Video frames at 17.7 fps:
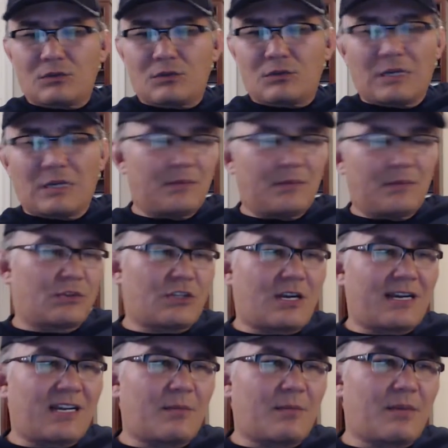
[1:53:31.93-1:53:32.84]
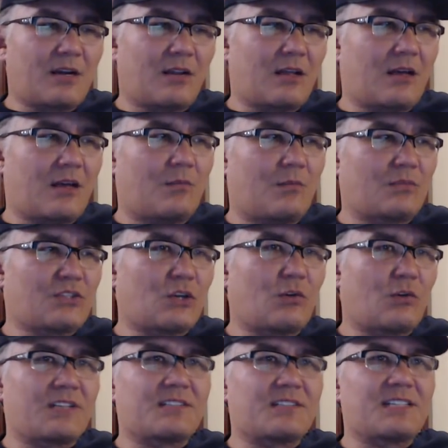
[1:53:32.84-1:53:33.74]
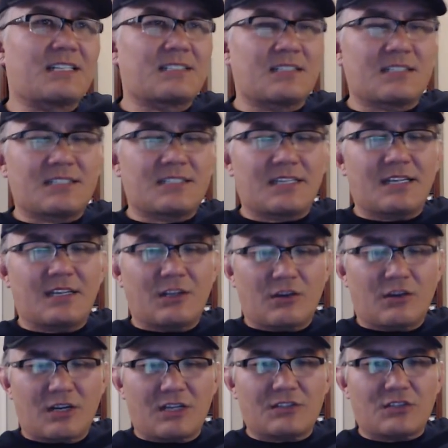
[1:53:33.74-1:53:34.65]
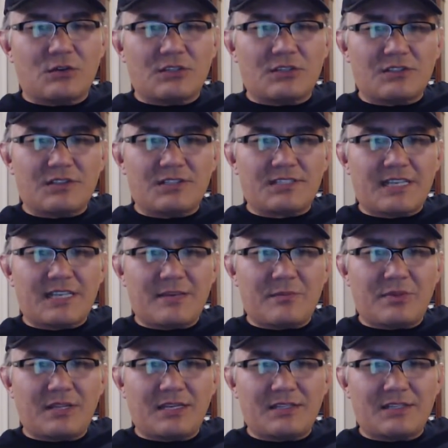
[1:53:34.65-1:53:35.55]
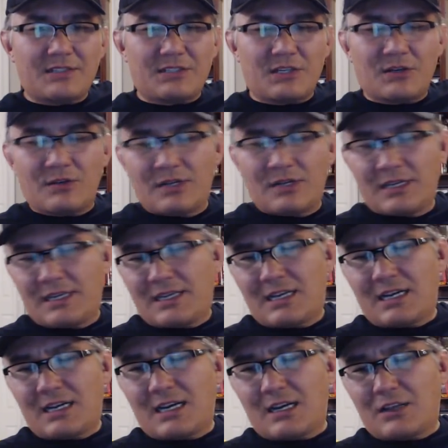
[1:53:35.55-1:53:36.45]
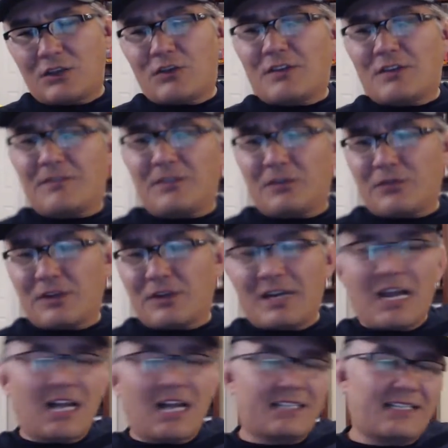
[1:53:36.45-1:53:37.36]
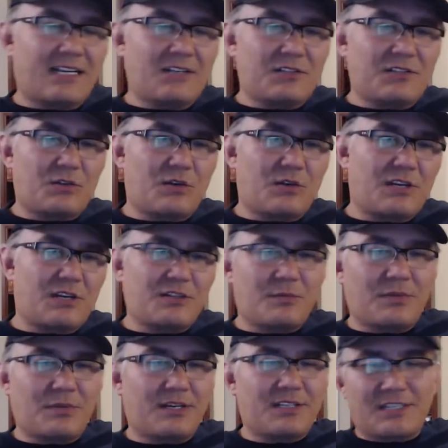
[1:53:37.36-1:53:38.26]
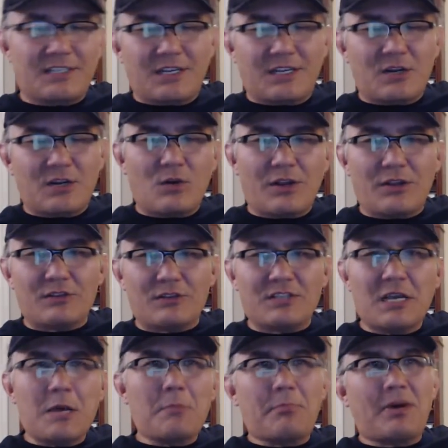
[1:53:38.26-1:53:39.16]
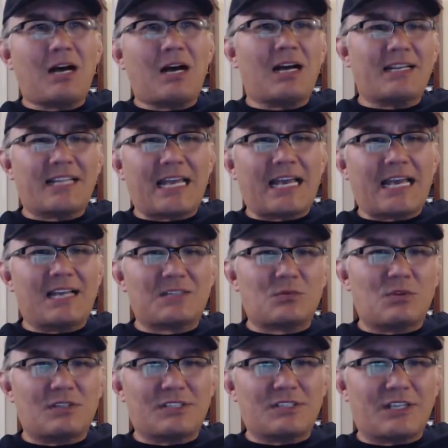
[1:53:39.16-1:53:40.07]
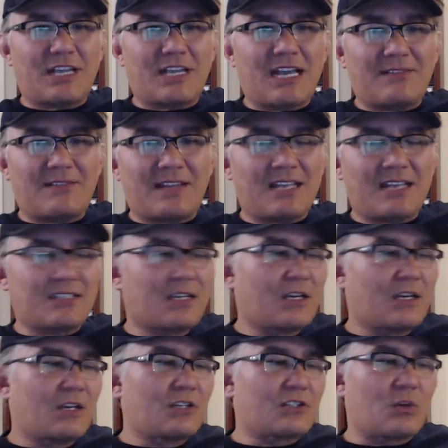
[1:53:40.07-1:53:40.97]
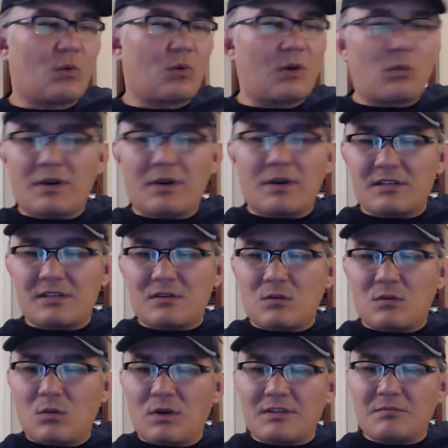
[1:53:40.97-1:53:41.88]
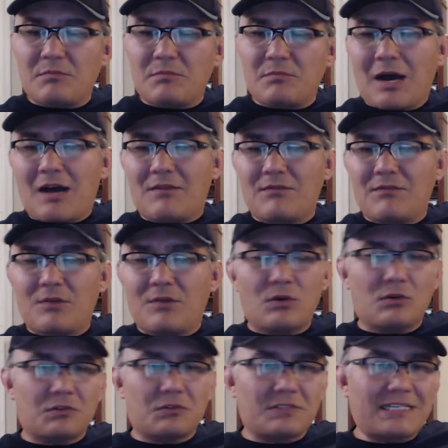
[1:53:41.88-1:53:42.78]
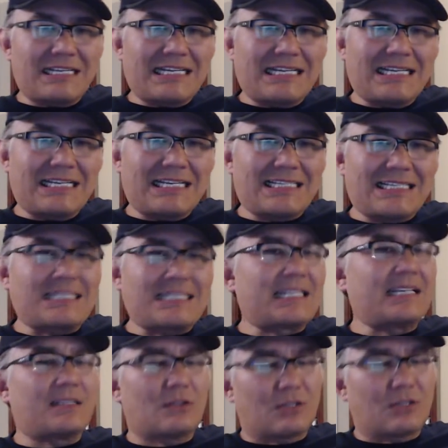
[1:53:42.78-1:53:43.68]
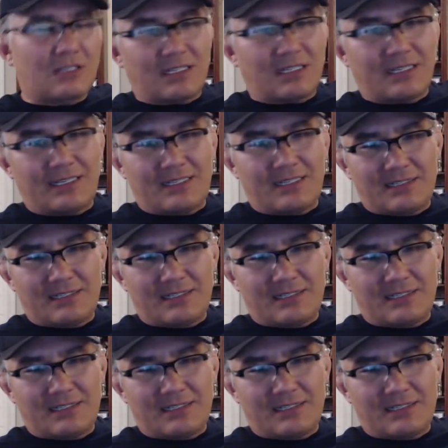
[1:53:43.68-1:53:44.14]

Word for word: I mean, we're talking about um, so consistency. Your gun's always in the same place. So uh, you can feel free not to answer this question, but it's you know one of those podcast ones that you have to ask. So what what is what does Bob Vogel's EDC look like?